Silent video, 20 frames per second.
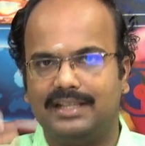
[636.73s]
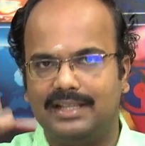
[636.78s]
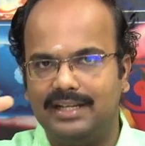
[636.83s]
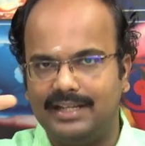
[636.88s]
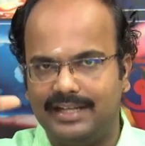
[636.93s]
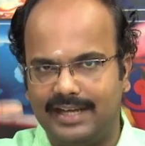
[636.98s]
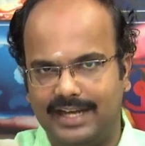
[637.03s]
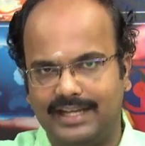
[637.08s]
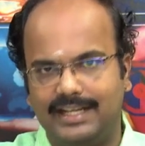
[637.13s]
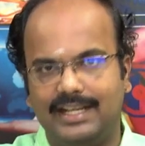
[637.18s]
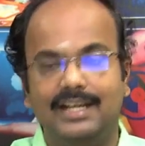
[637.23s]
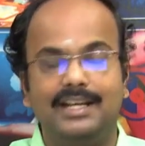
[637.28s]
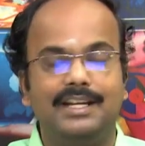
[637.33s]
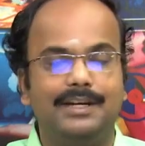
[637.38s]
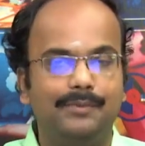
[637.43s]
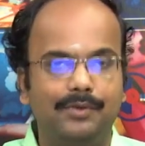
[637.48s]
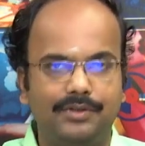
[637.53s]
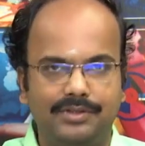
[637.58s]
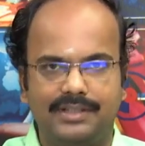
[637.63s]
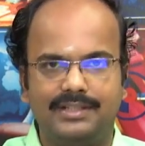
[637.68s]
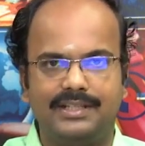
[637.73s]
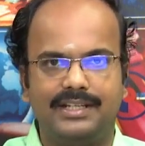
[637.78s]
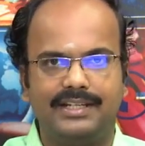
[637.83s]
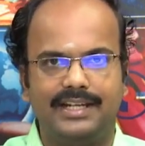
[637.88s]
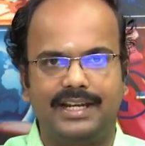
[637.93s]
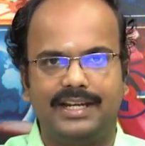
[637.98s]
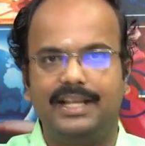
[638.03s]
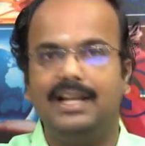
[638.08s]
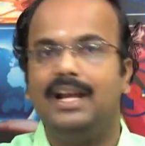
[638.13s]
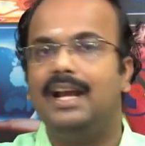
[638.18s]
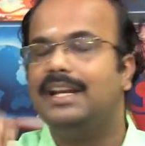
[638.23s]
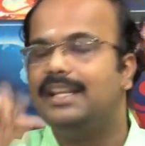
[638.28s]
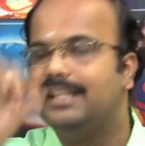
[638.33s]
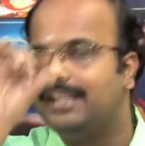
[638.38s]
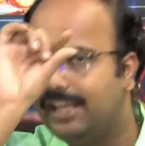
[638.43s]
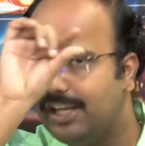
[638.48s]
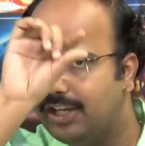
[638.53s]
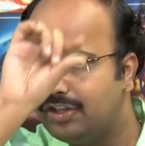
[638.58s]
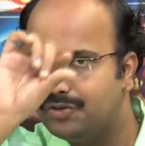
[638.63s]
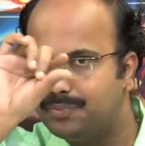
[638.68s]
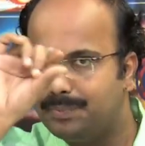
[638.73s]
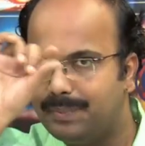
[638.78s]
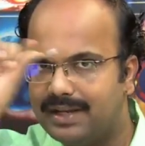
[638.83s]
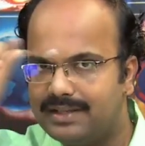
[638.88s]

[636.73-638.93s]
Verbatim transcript: the data remote sensing data and each